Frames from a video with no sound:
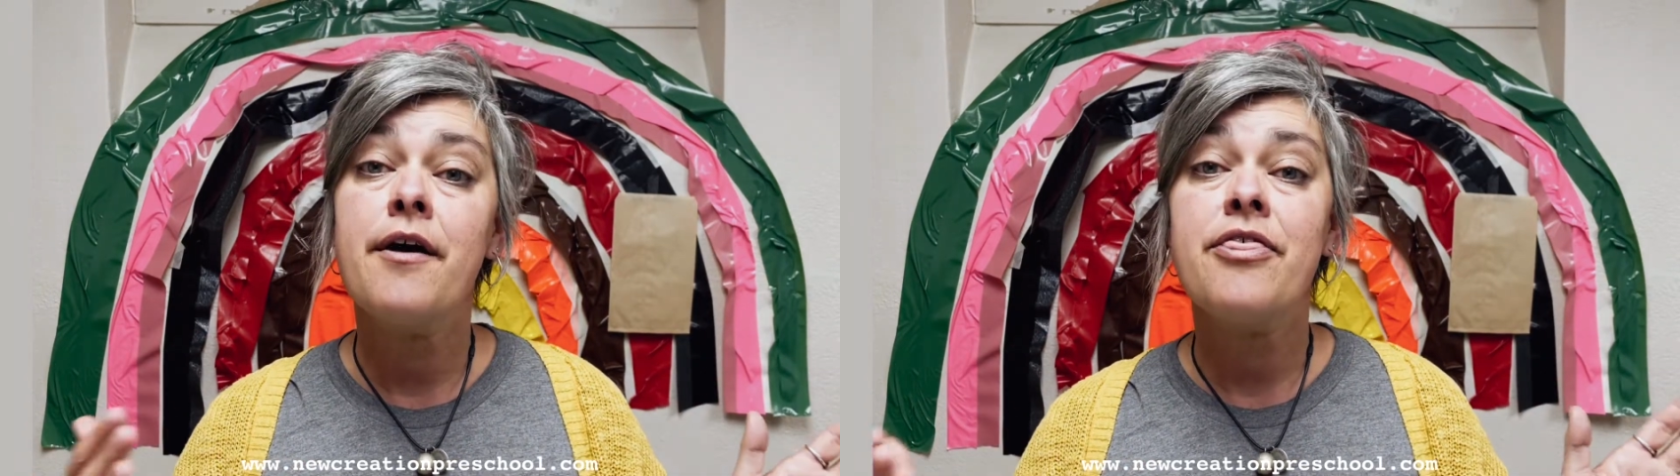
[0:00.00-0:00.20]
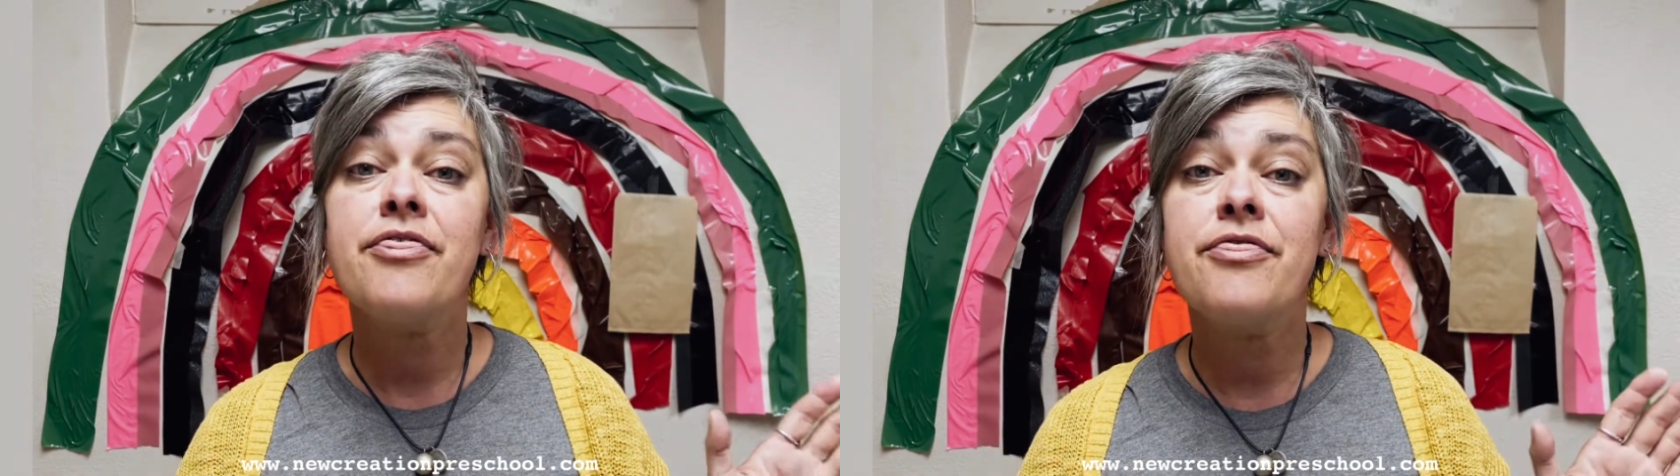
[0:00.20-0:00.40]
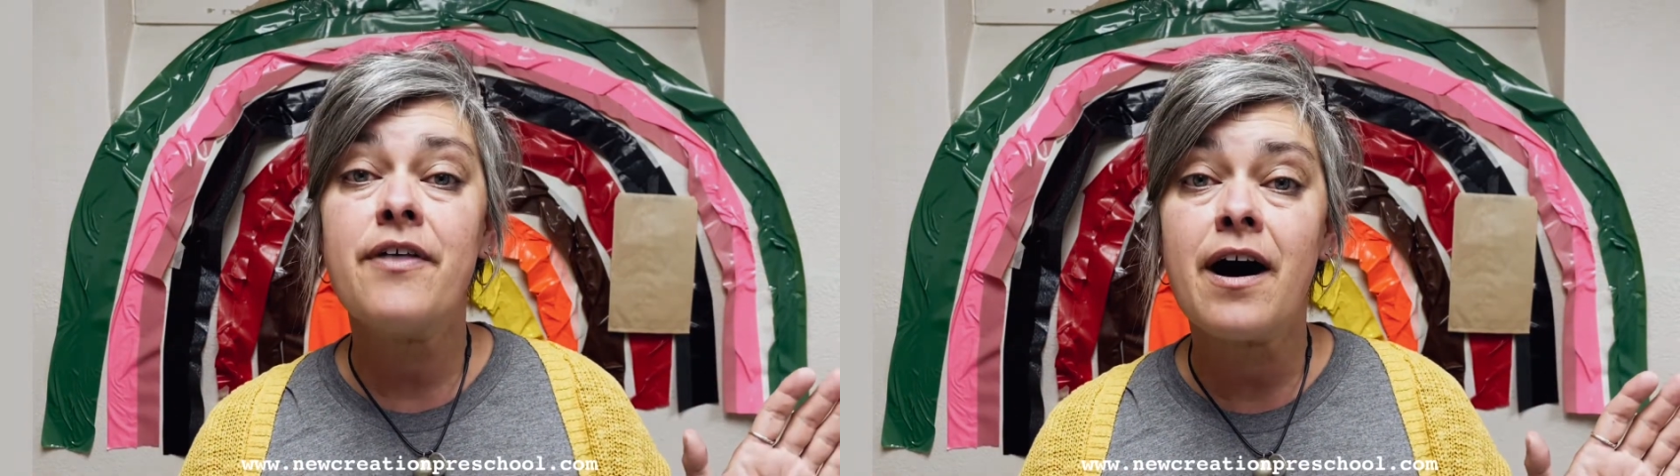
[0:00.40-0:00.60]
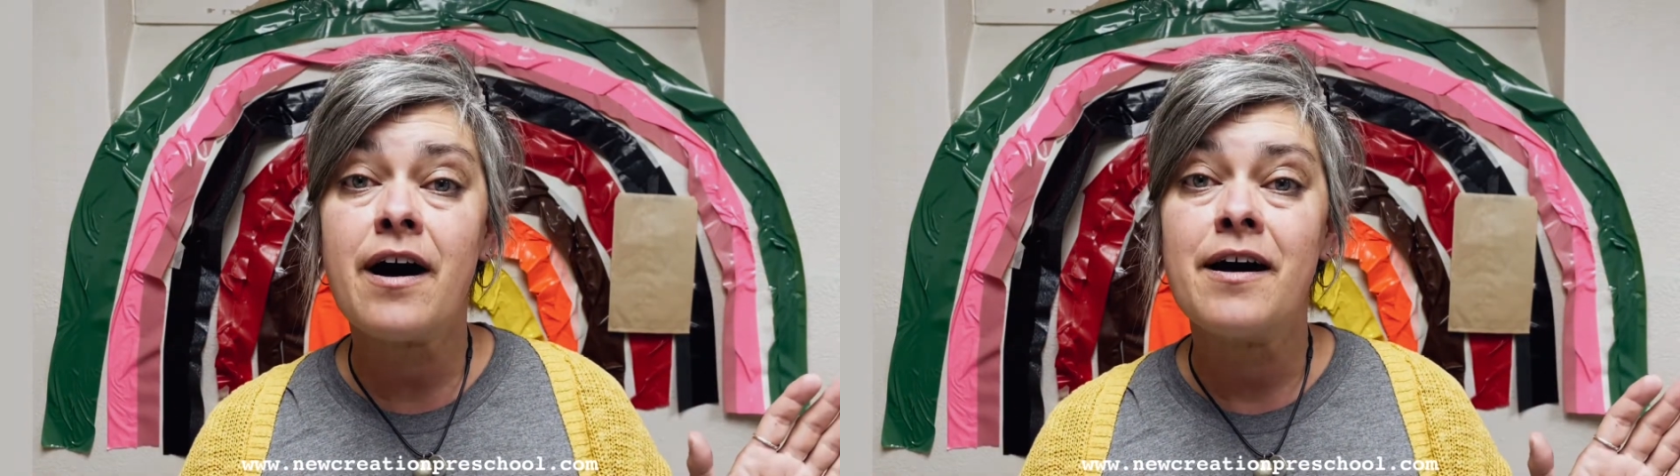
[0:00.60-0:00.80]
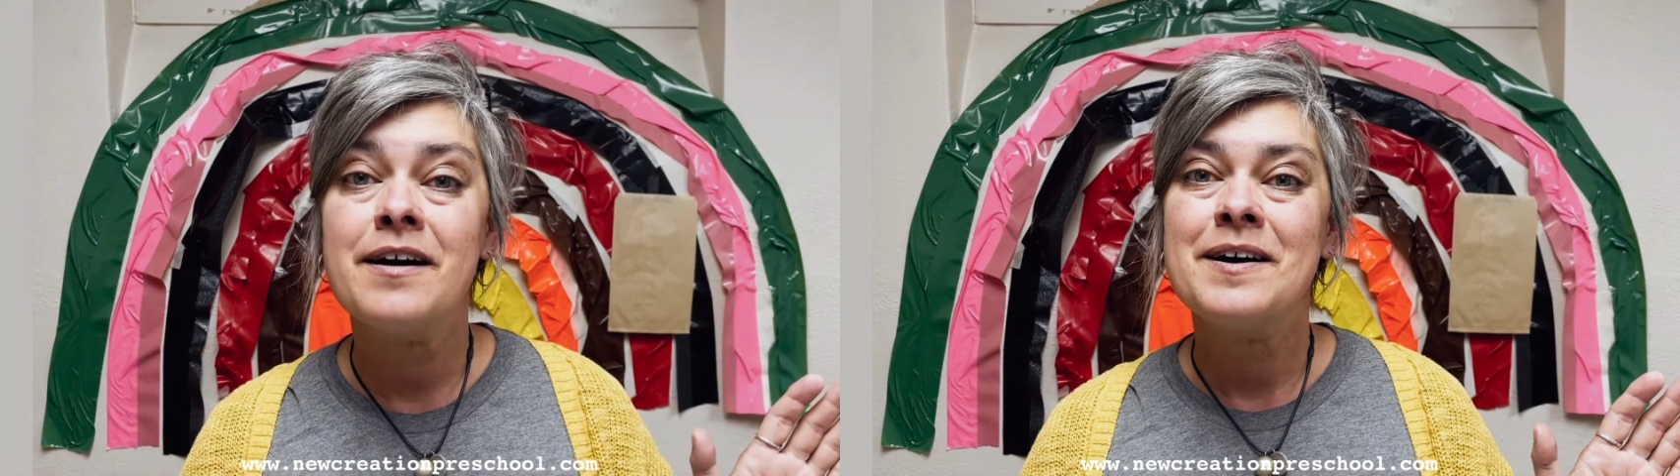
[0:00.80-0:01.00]

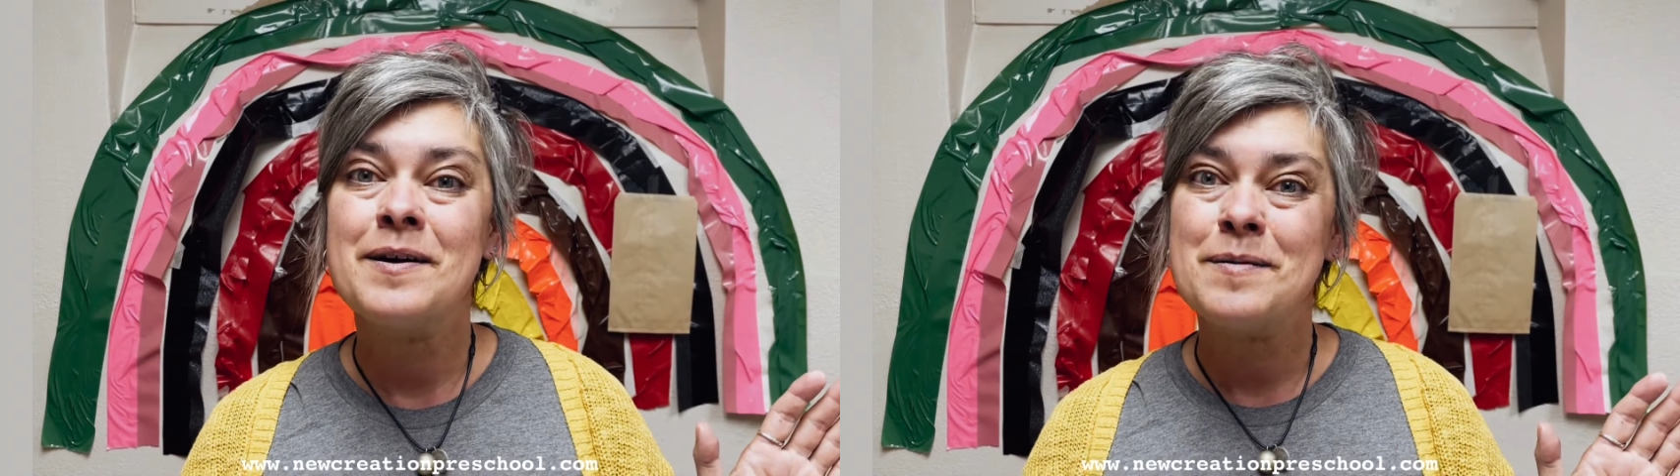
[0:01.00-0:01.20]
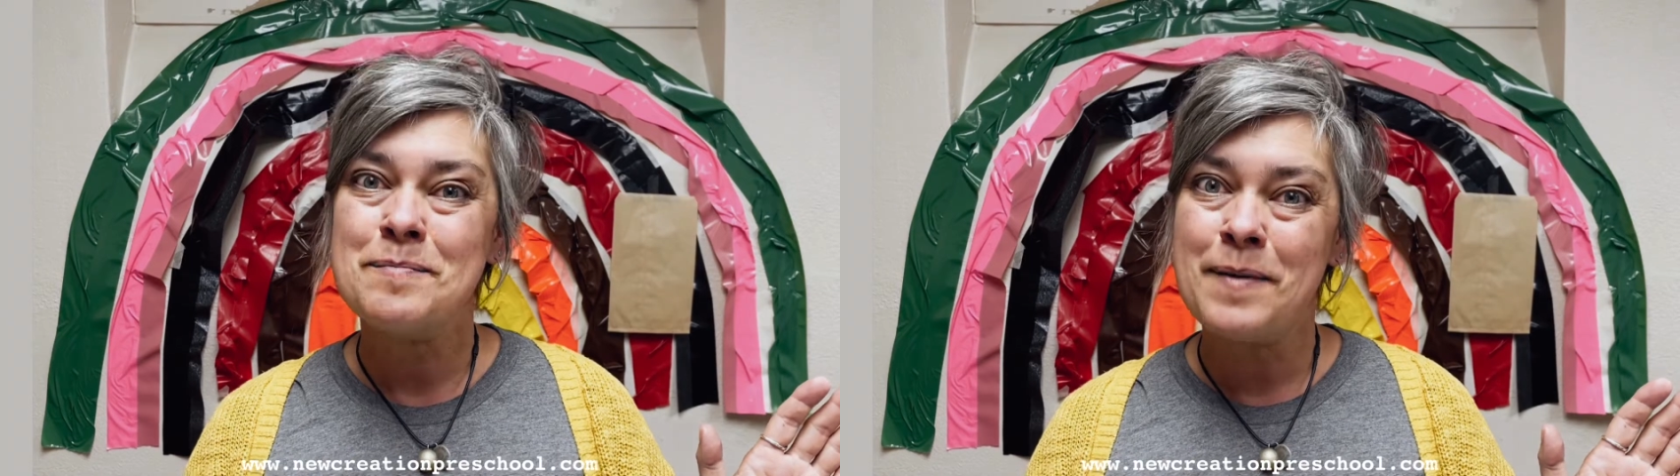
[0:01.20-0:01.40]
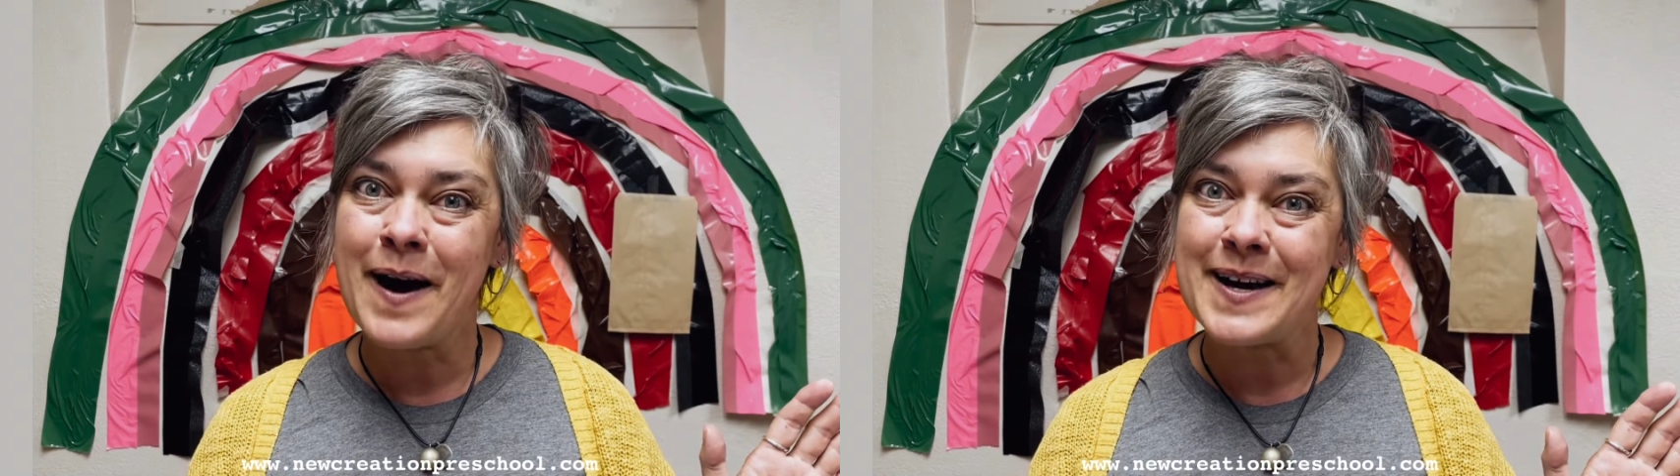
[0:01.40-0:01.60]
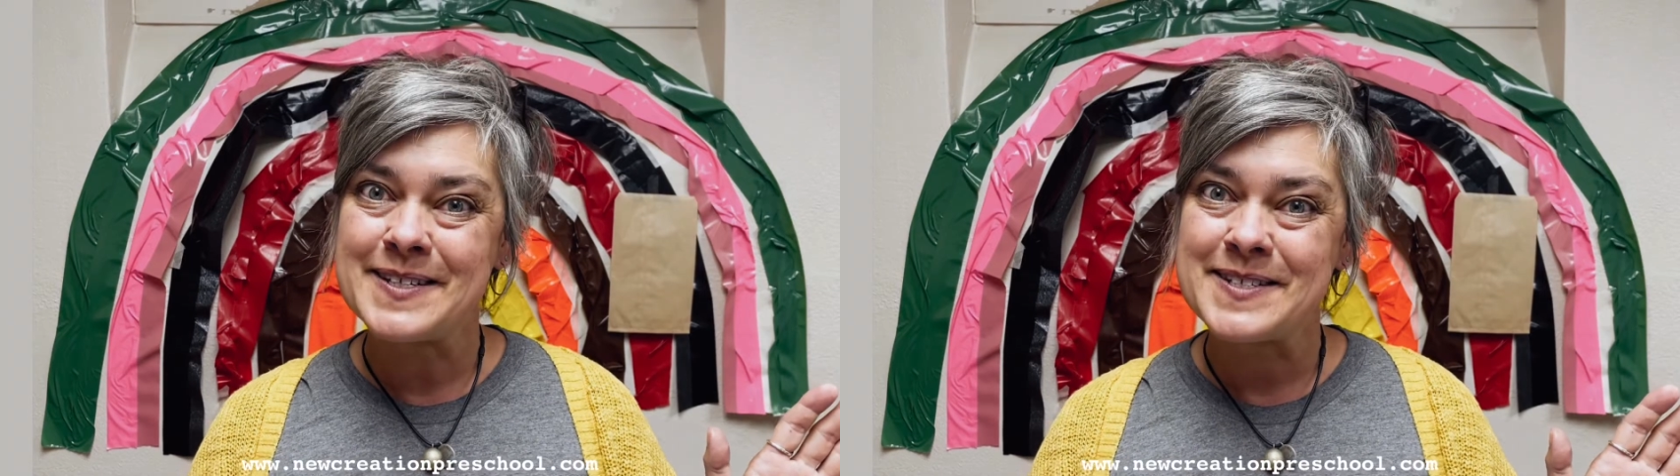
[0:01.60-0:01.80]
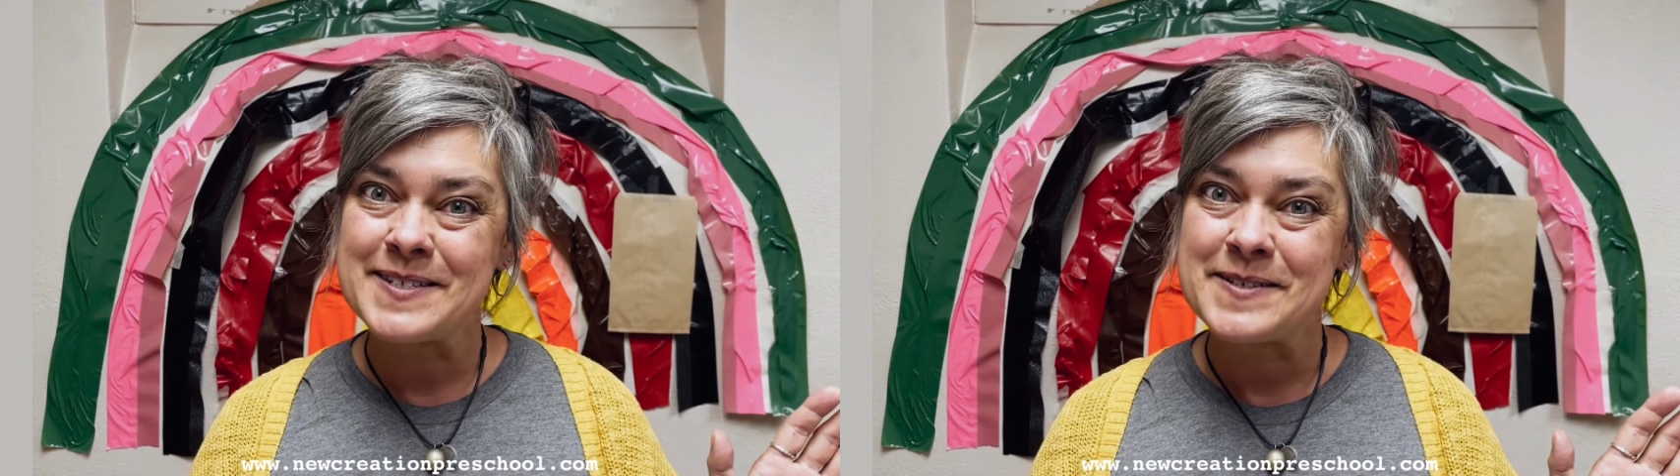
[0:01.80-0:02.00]
the
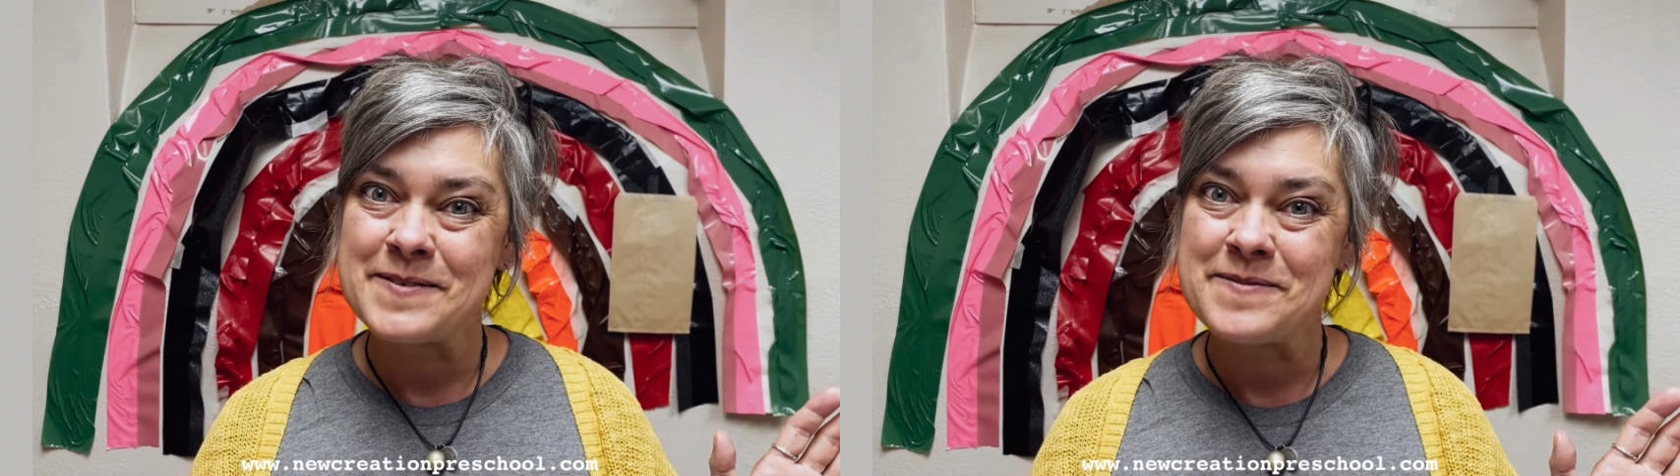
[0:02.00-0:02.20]
bus.